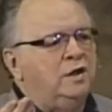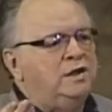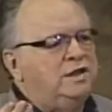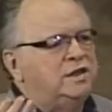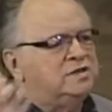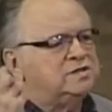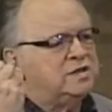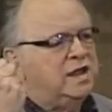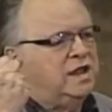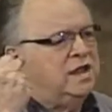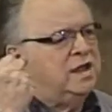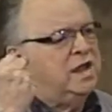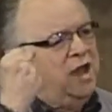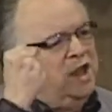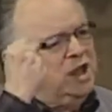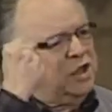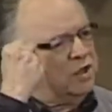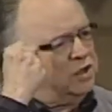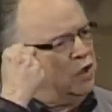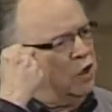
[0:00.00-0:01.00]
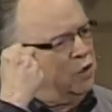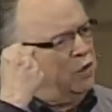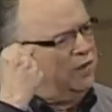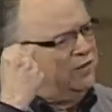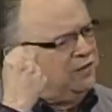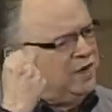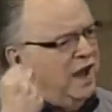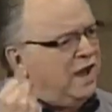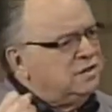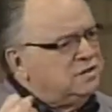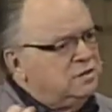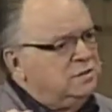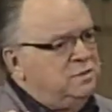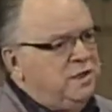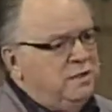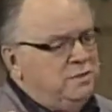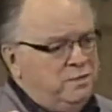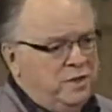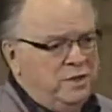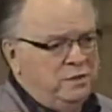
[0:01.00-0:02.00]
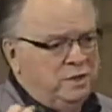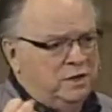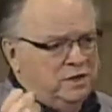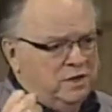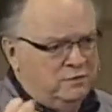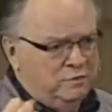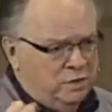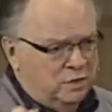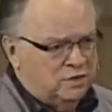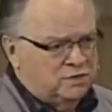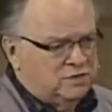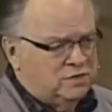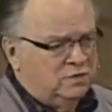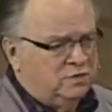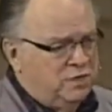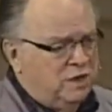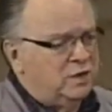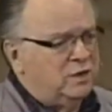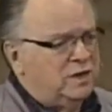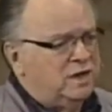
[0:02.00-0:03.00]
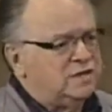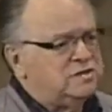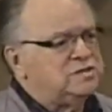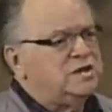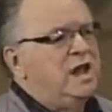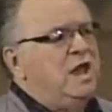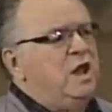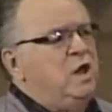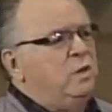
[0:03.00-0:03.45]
And he's saying, you know, we've got to be people of perseverance.